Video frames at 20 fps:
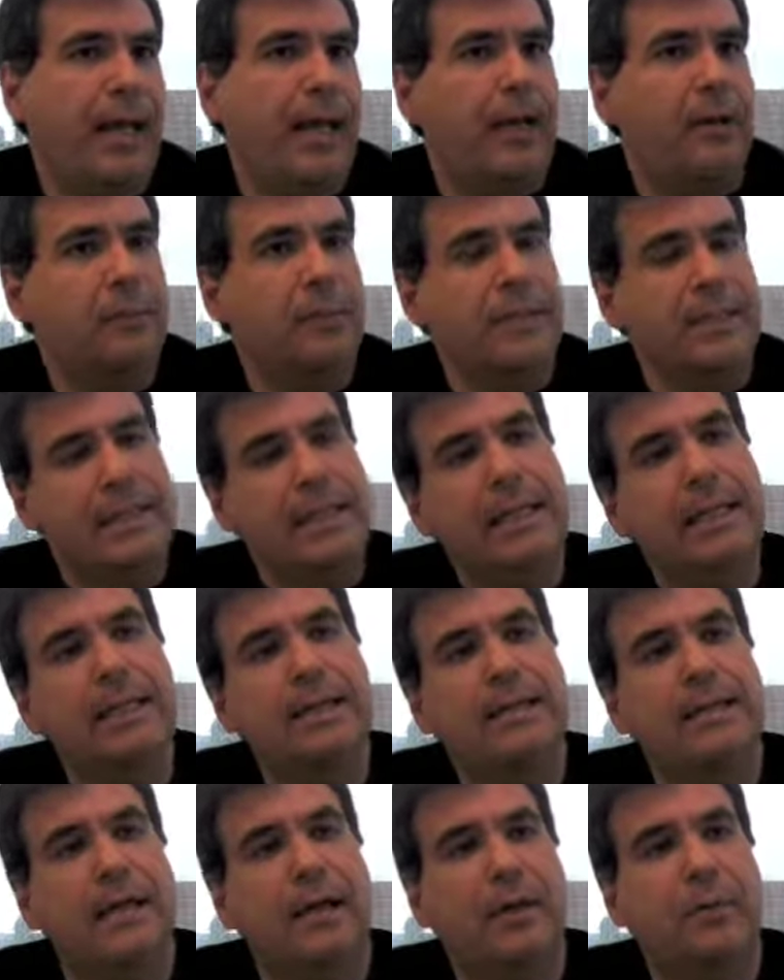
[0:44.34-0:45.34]
And what's neat
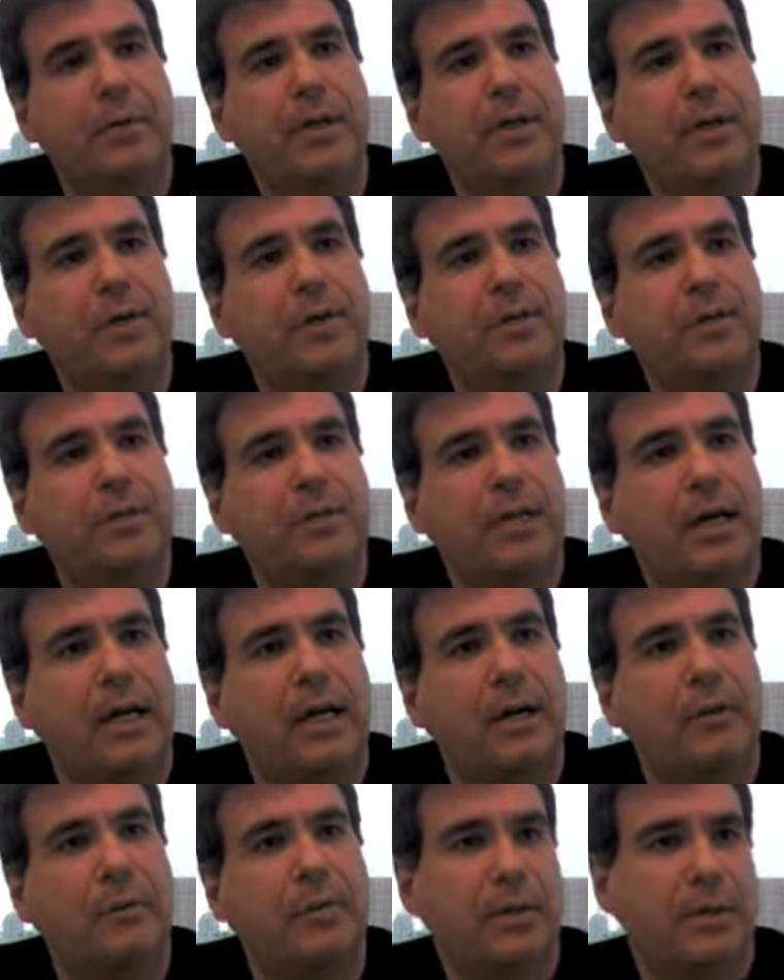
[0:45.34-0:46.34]
is that we don't
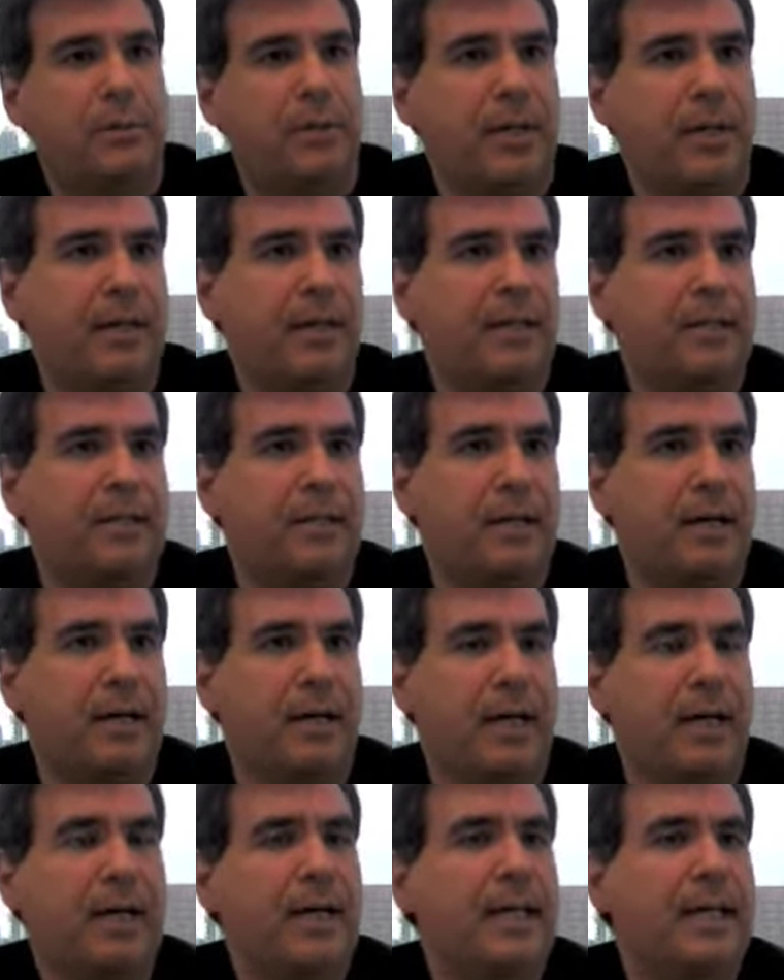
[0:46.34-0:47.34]
uh, really place
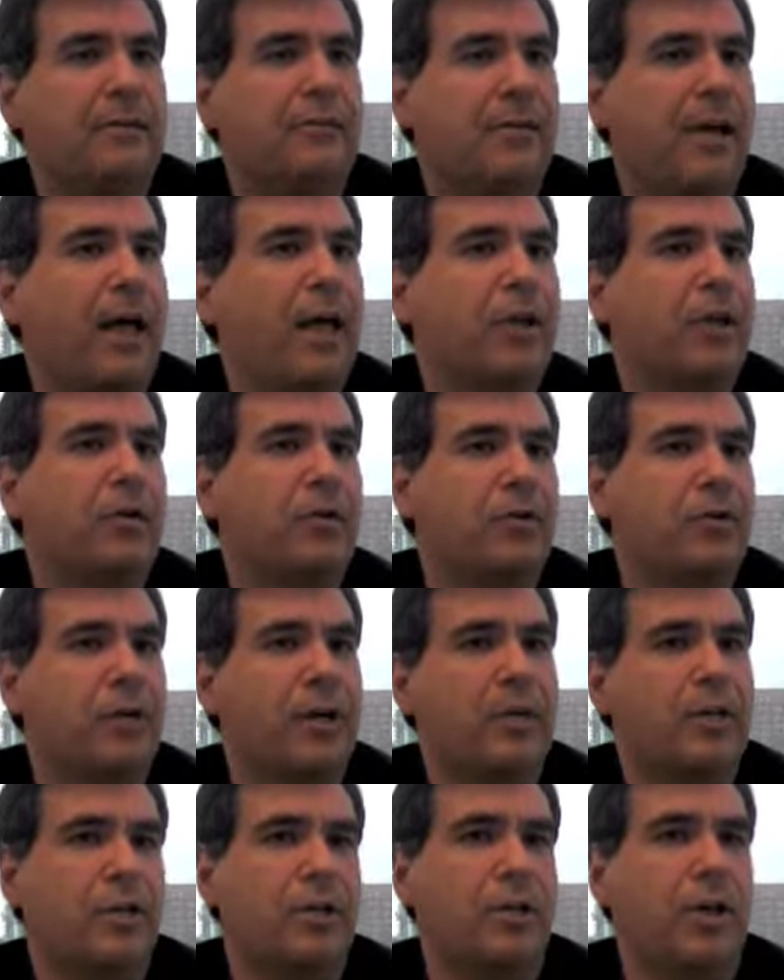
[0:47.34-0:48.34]
uh, any value or
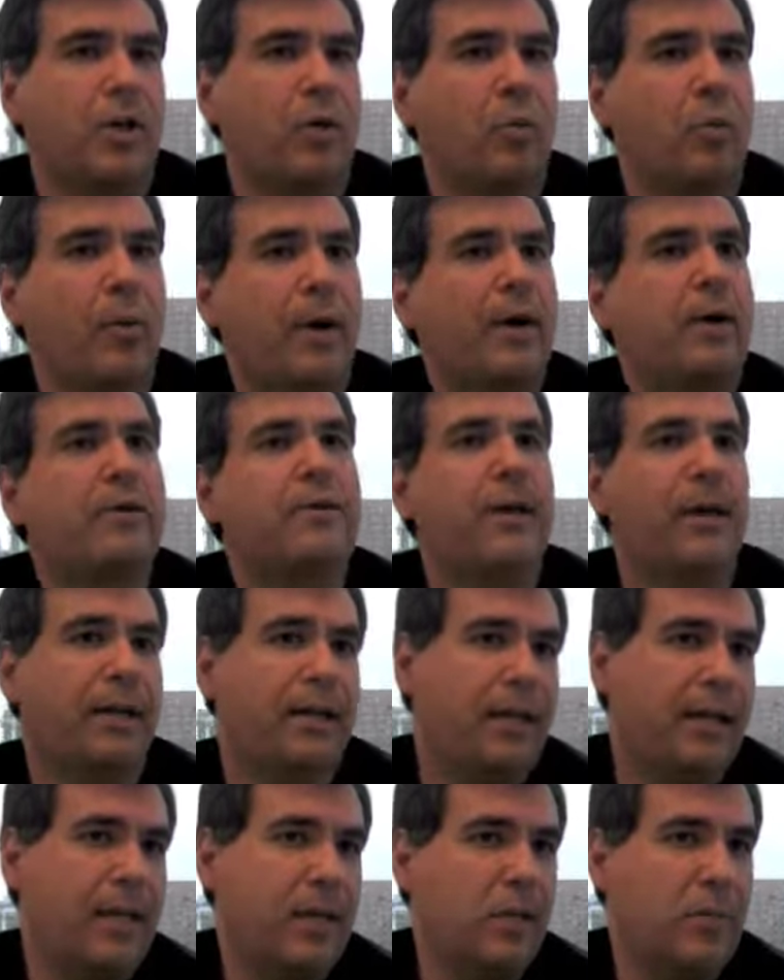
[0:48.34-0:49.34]
direction on where that
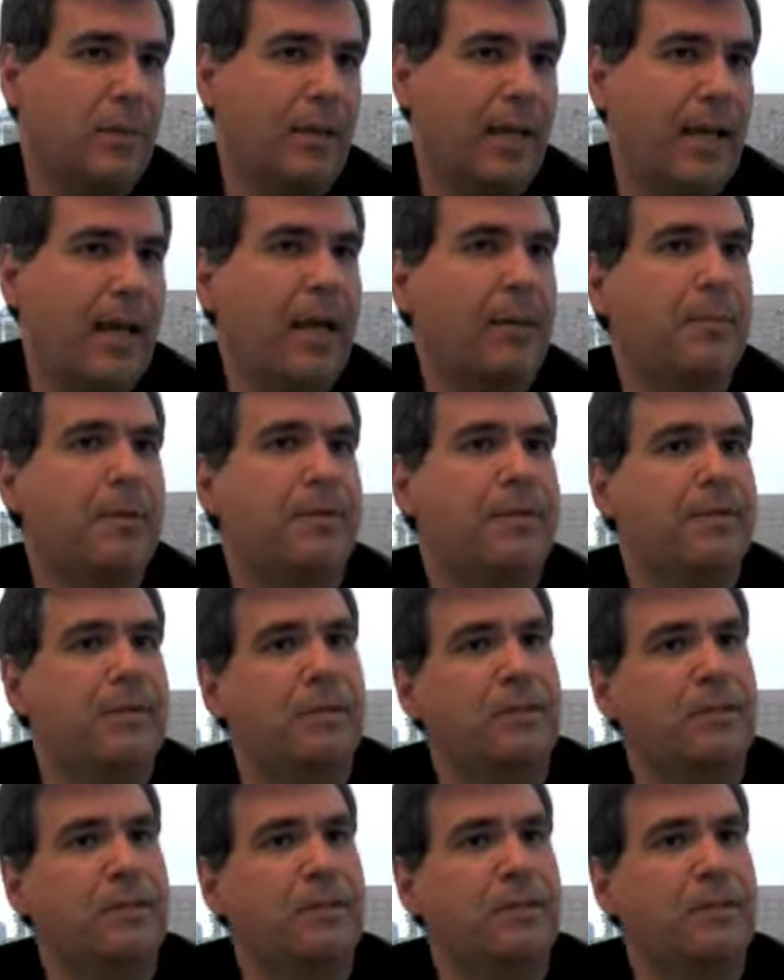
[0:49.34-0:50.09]
engagement happens.